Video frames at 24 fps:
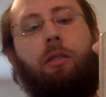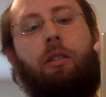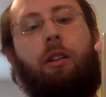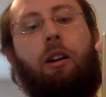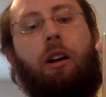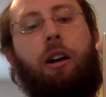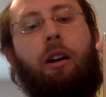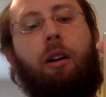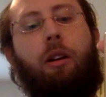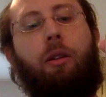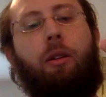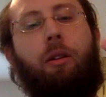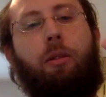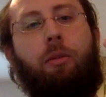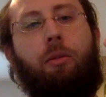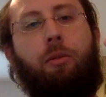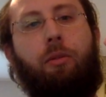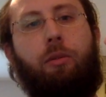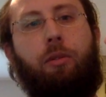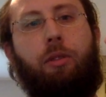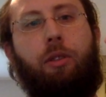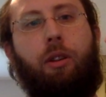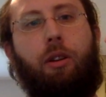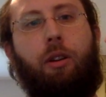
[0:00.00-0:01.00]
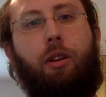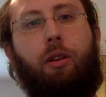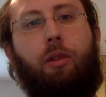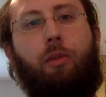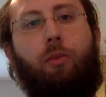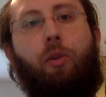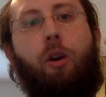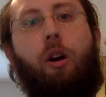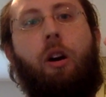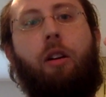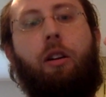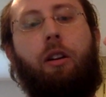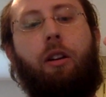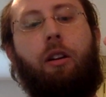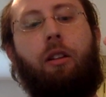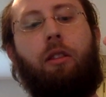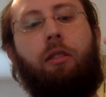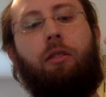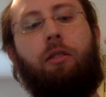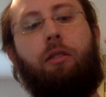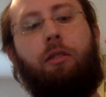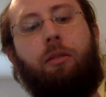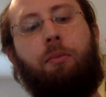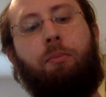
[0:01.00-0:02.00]
The water
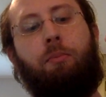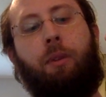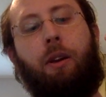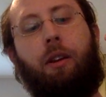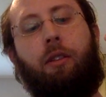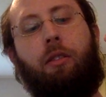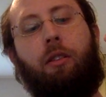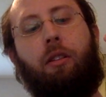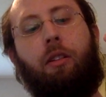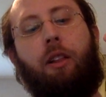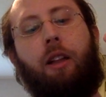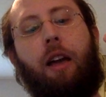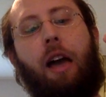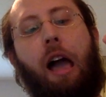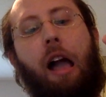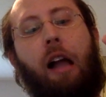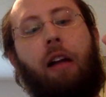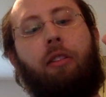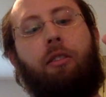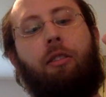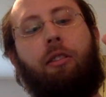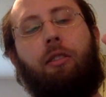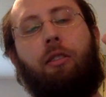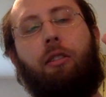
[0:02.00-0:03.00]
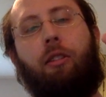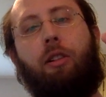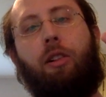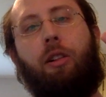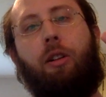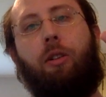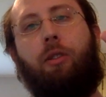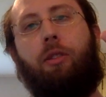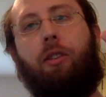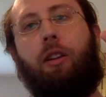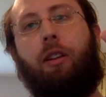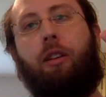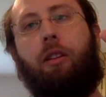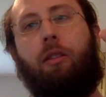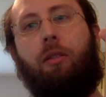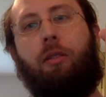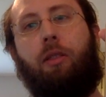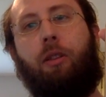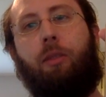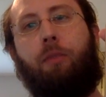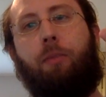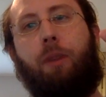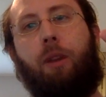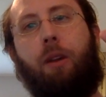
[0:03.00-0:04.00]
basically acts as a closed end of
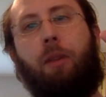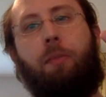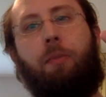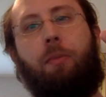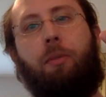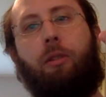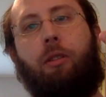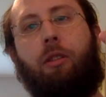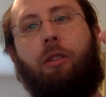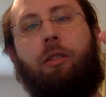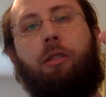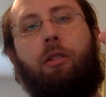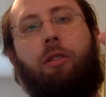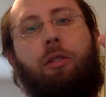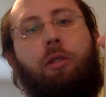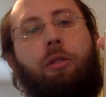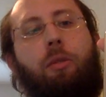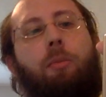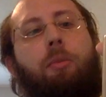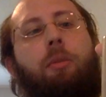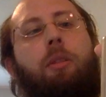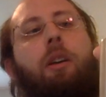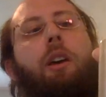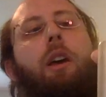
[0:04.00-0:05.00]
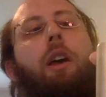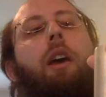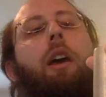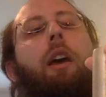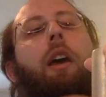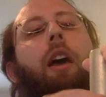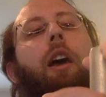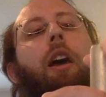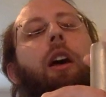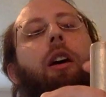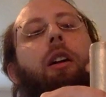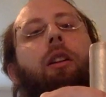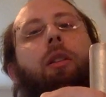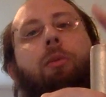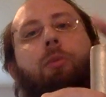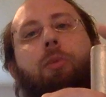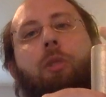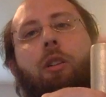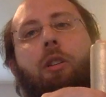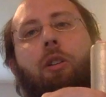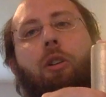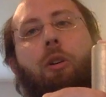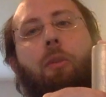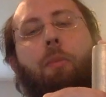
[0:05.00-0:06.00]
this pipe or this tube, and
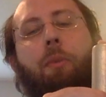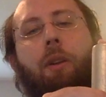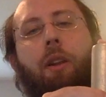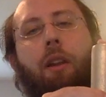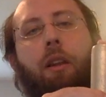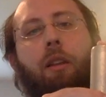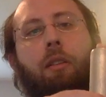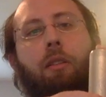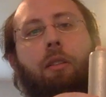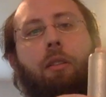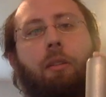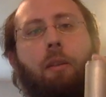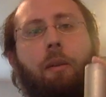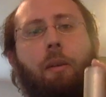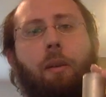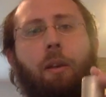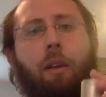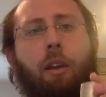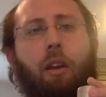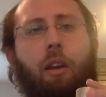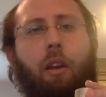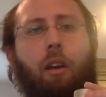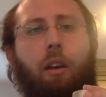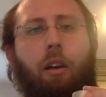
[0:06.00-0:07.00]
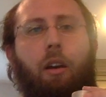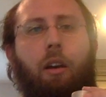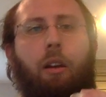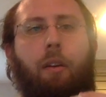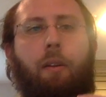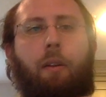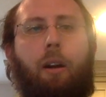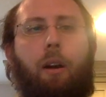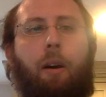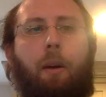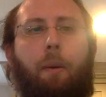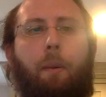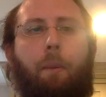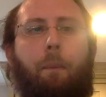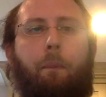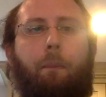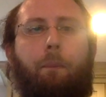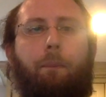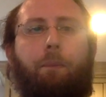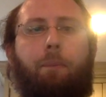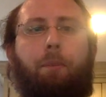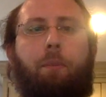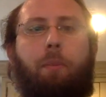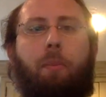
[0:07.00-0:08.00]
one open end. Um,
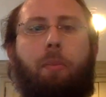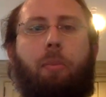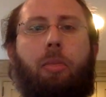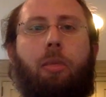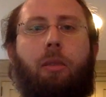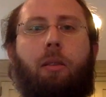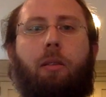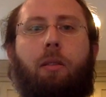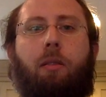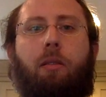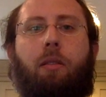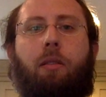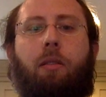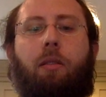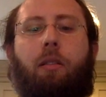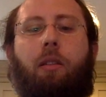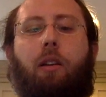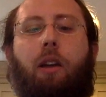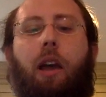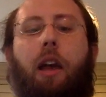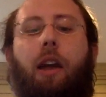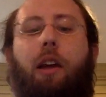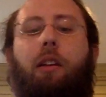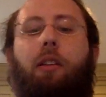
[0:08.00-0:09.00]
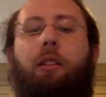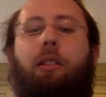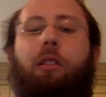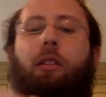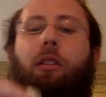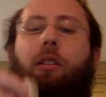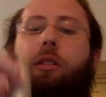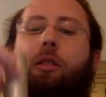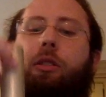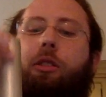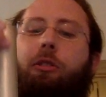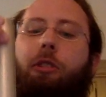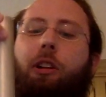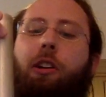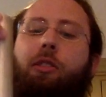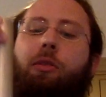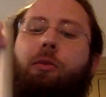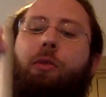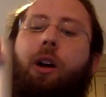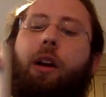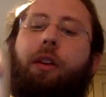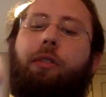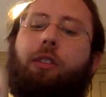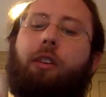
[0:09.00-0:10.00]
and the reason
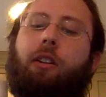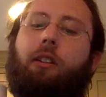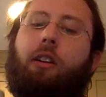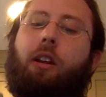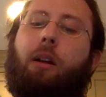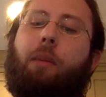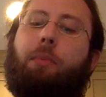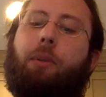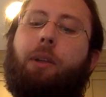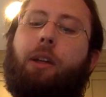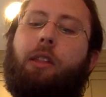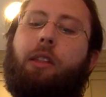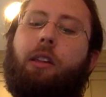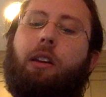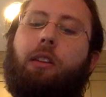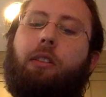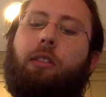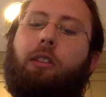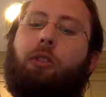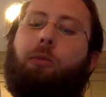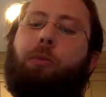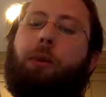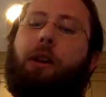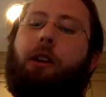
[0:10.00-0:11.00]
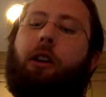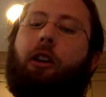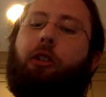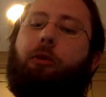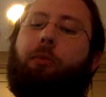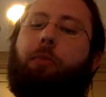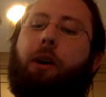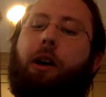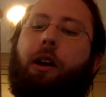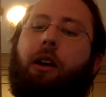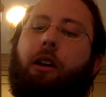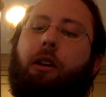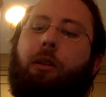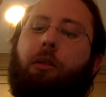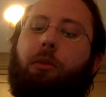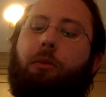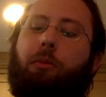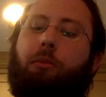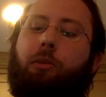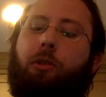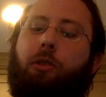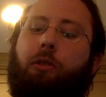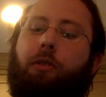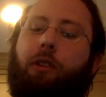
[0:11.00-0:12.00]
why I've set it up like this is because by
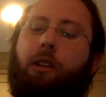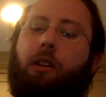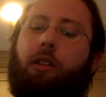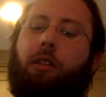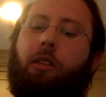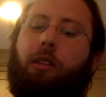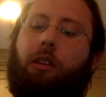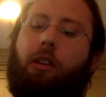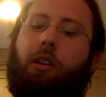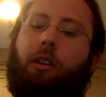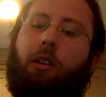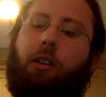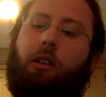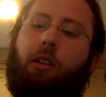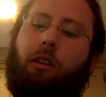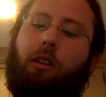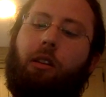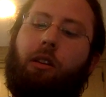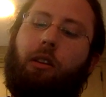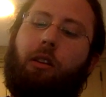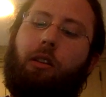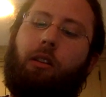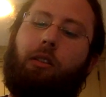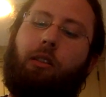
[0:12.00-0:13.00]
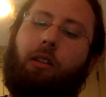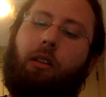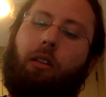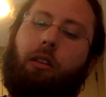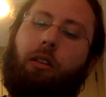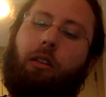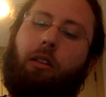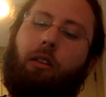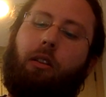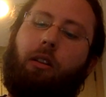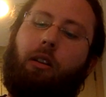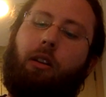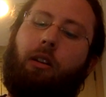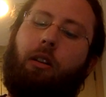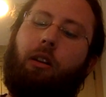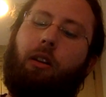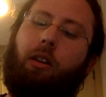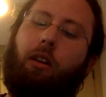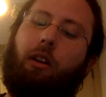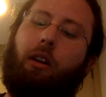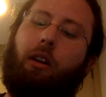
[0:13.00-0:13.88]
moving the cylinder